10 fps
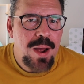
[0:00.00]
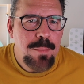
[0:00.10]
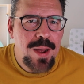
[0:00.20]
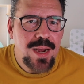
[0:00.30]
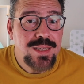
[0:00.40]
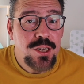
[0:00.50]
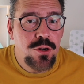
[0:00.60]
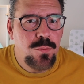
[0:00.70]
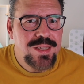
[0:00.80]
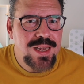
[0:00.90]
My box here
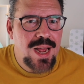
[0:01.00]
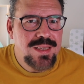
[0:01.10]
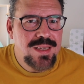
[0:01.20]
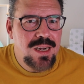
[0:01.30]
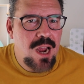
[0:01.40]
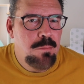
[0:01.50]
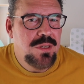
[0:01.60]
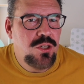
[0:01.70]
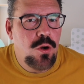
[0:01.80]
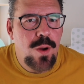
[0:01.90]
in Wisconsin
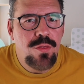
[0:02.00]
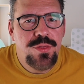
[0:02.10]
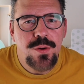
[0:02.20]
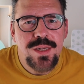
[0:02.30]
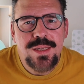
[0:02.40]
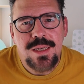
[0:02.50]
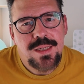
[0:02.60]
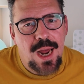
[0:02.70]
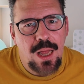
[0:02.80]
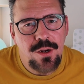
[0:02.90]
comes to around
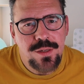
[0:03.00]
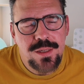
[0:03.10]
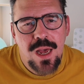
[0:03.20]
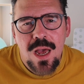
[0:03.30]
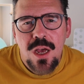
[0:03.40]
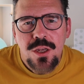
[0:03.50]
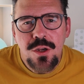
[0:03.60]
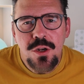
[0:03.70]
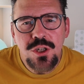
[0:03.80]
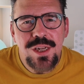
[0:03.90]
$36. You
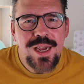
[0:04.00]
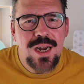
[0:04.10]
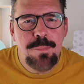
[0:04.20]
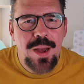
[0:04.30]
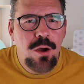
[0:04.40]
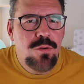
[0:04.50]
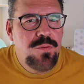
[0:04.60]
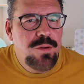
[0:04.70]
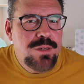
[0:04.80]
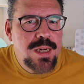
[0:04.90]
usually get about
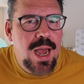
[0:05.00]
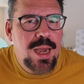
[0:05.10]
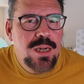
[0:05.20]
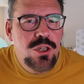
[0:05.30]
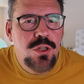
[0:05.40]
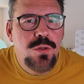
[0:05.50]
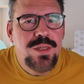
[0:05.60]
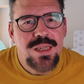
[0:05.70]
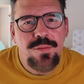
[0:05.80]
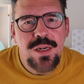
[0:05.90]
$59 to
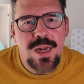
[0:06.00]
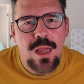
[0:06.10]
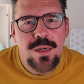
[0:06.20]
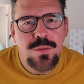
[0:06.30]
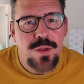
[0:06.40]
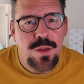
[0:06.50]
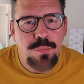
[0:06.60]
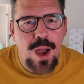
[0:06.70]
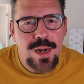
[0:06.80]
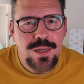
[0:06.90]
$70 worth of
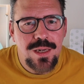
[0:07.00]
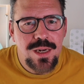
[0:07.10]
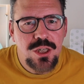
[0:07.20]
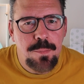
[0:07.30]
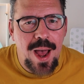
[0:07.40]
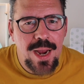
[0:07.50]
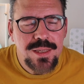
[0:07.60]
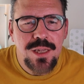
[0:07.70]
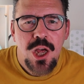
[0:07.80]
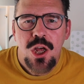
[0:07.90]
product in each
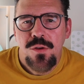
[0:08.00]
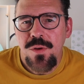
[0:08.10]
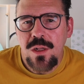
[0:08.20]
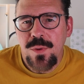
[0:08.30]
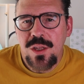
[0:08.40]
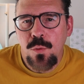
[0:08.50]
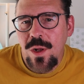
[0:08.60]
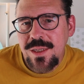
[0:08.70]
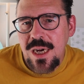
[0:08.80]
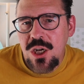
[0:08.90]
box, filled with
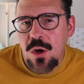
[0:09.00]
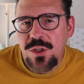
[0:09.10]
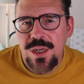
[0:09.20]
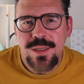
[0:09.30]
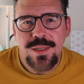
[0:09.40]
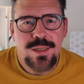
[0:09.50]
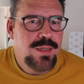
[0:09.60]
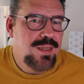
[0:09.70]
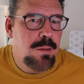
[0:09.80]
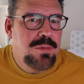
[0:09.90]
quilting notions,
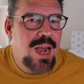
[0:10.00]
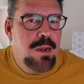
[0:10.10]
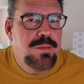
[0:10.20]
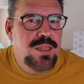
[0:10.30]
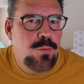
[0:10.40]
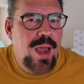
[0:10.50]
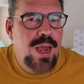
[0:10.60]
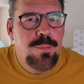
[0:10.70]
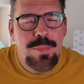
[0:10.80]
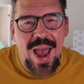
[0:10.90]
sometimes
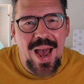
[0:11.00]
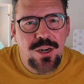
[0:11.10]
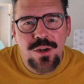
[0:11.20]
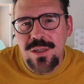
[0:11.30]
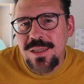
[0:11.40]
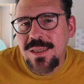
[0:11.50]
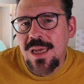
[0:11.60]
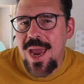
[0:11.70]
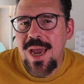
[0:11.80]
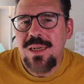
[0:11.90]
thread, patterns,
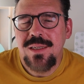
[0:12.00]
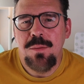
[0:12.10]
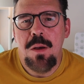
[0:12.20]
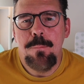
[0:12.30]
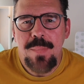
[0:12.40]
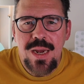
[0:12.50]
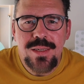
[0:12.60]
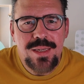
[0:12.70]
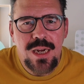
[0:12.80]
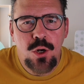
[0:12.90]
and some
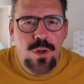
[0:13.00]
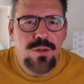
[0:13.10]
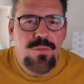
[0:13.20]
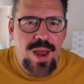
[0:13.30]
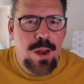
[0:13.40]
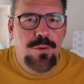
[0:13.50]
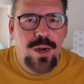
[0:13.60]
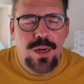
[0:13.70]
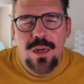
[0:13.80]
amazing quilt fabric.